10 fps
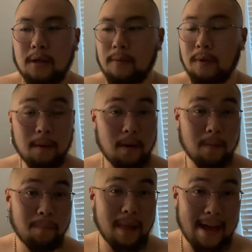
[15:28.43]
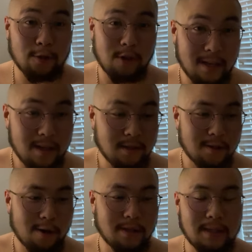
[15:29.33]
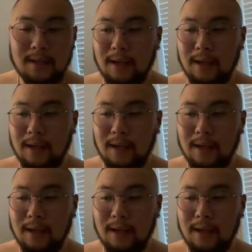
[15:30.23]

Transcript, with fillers: uh, the black Trae Young jersey.